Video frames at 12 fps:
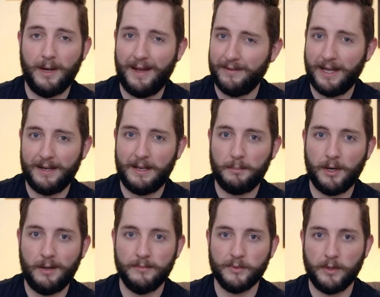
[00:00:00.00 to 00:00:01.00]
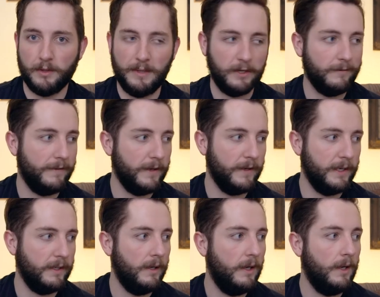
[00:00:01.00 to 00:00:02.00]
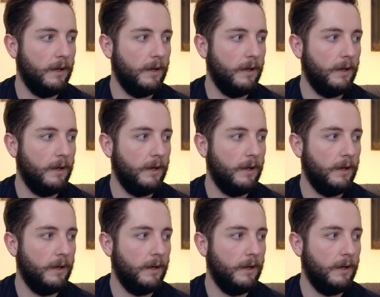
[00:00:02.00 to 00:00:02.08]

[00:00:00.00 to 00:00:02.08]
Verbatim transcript: I haven't had any problems with them interfering,